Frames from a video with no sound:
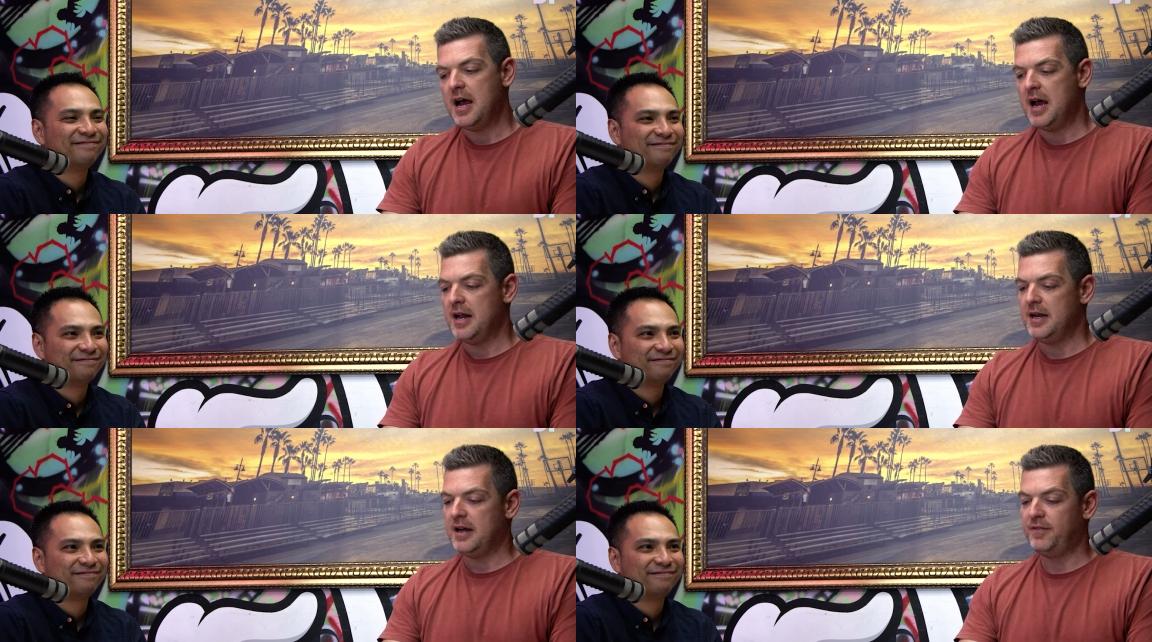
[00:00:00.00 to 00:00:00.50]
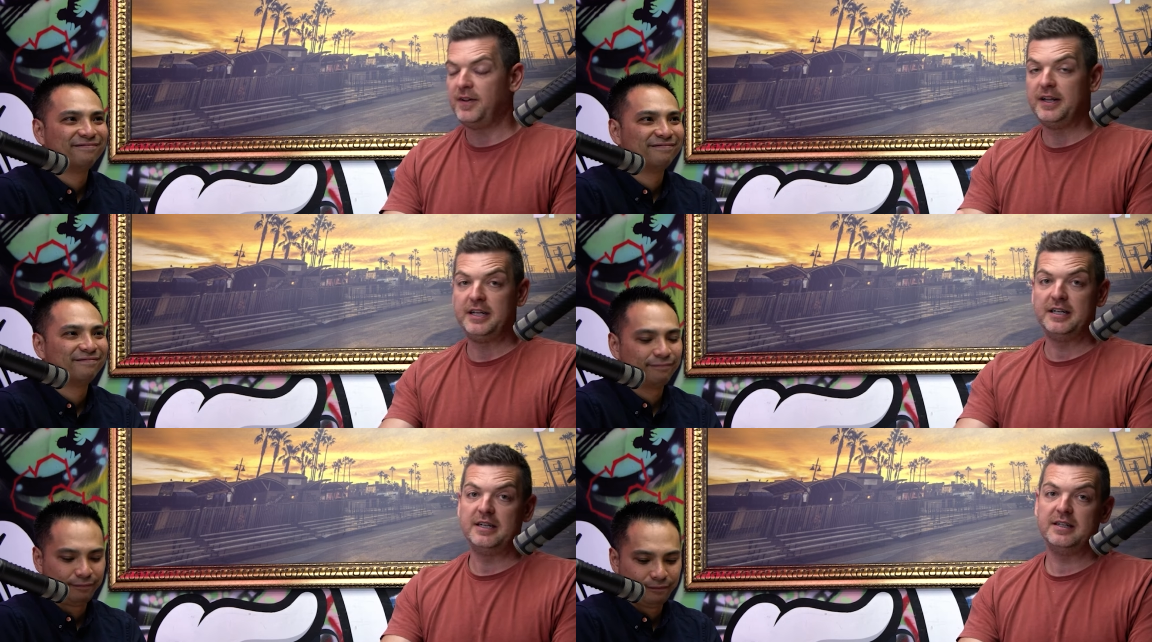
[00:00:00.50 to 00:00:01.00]
Speaker 1: and uh, fill in
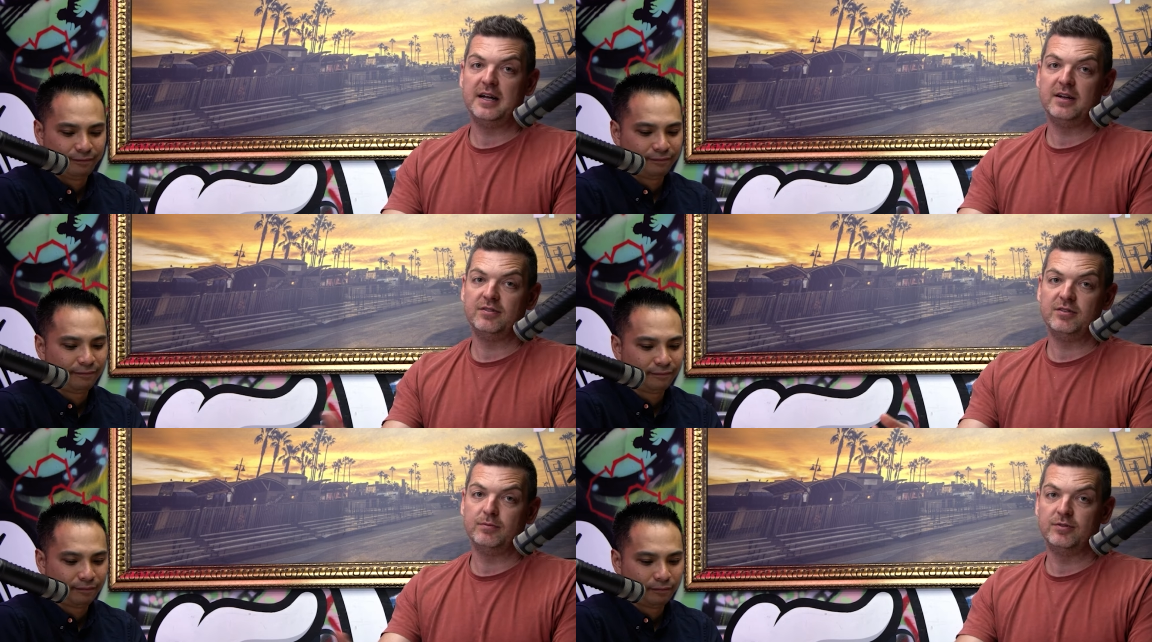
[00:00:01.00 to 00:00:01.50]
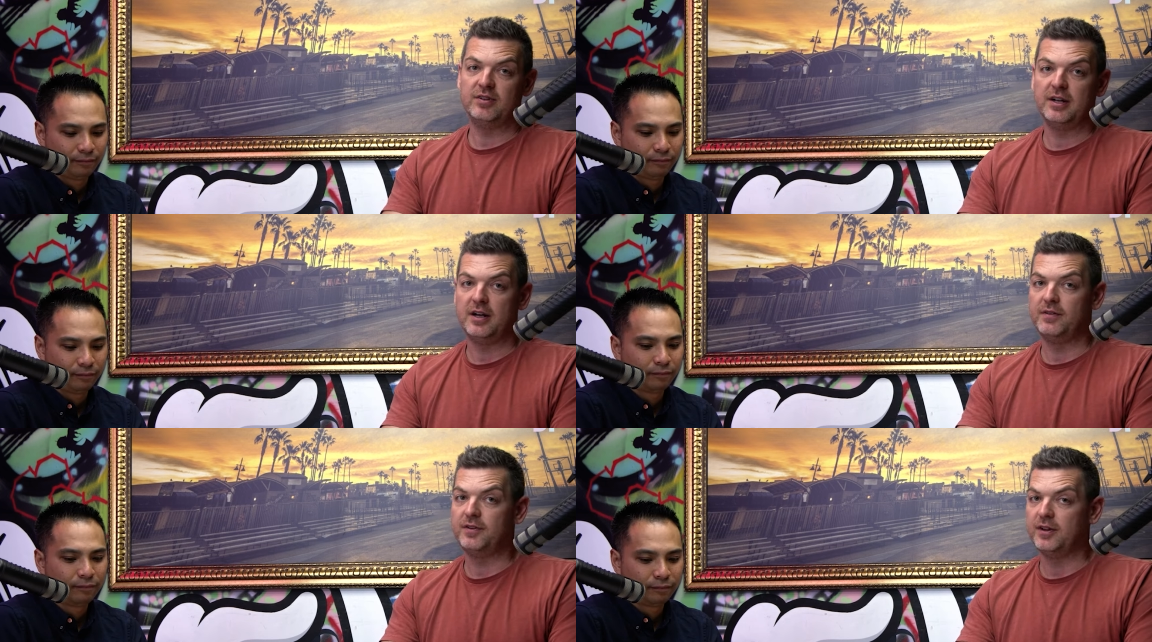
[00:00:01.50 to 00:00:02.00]
your details and we'll send
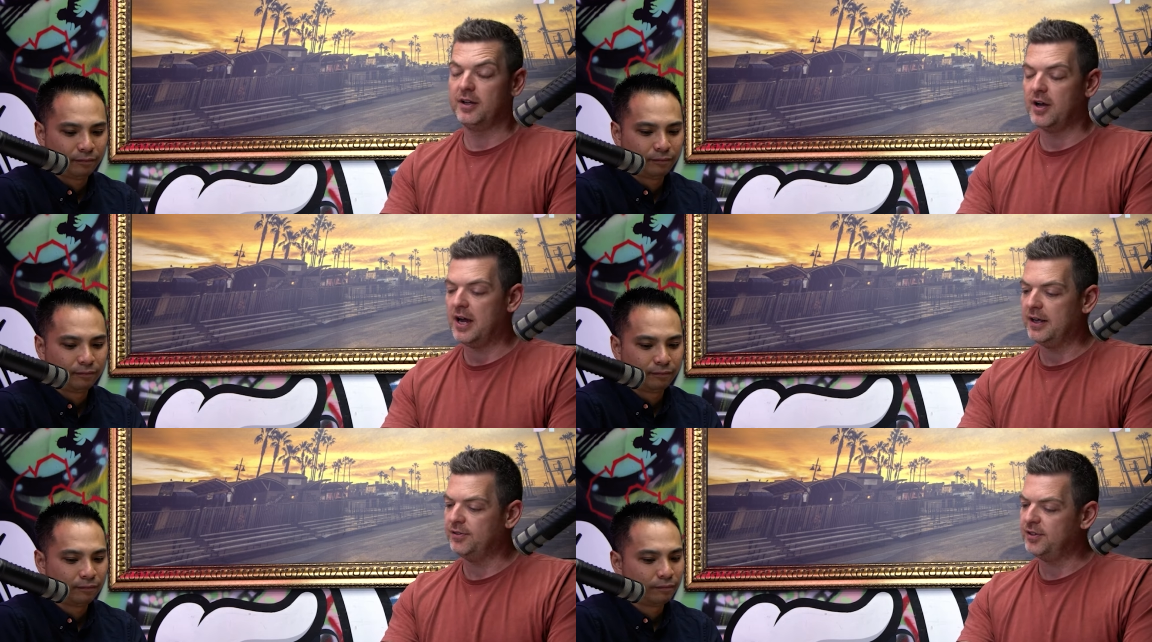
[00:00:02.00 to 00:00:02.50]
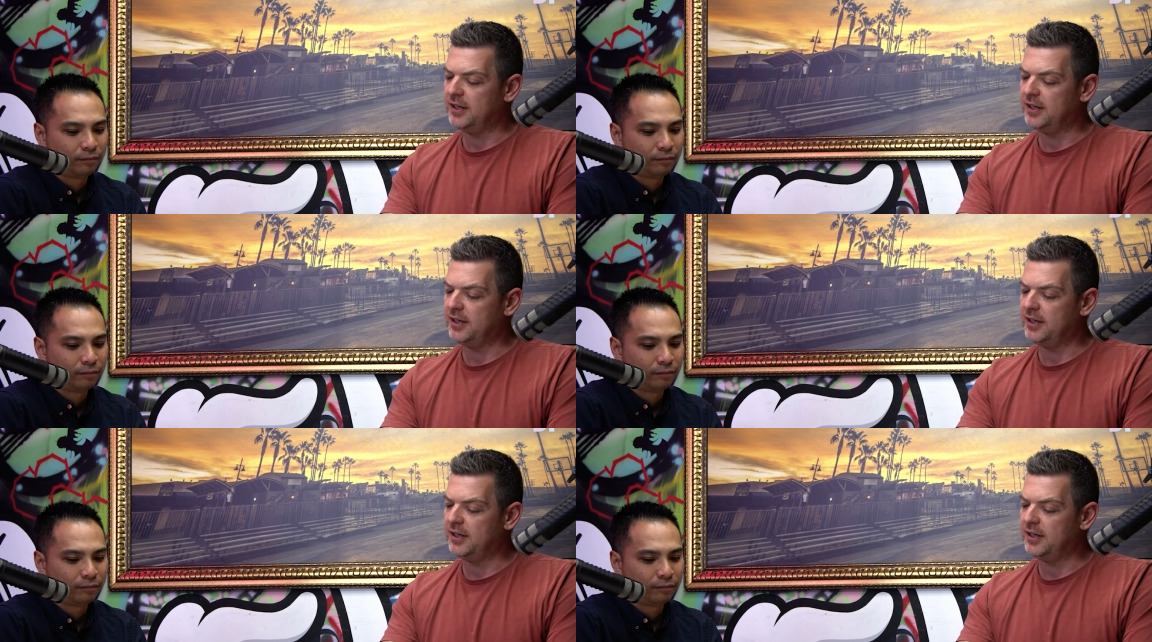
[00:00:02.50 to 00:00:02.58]
it over to the guys.